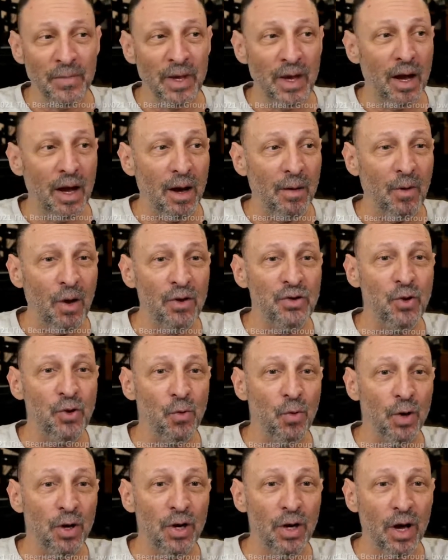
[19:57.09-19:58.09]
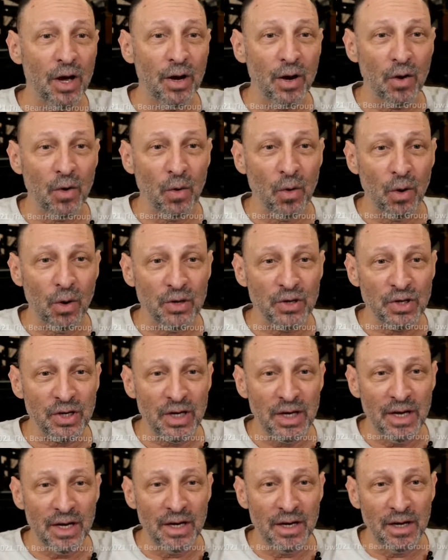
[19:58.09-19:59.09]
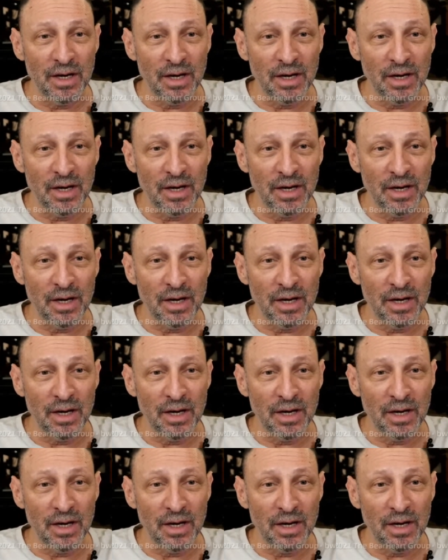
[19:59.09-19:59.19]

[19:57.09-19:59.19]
I'm also working on a course in,